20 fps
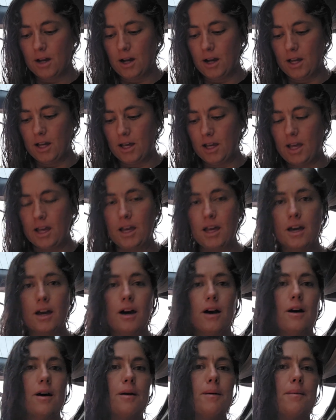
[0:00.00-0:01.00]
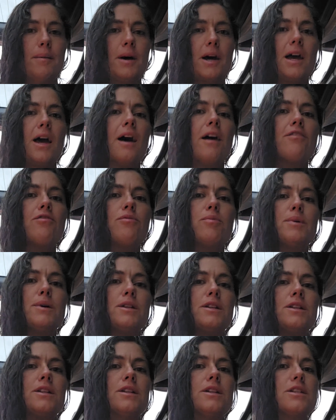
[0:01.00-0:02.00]
I have
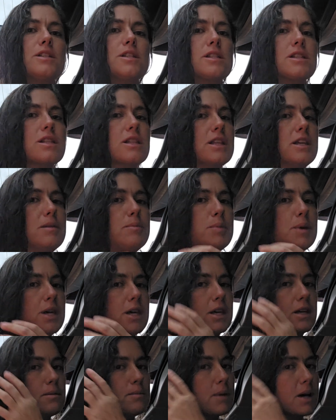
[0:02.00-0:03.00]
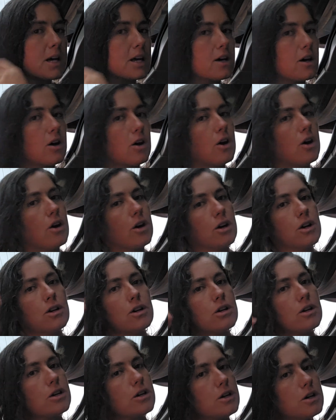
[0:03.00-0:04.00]
been sleeping in my
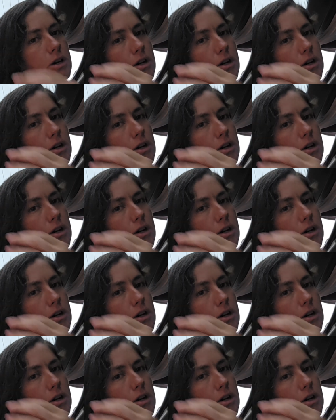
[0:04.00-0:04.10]
car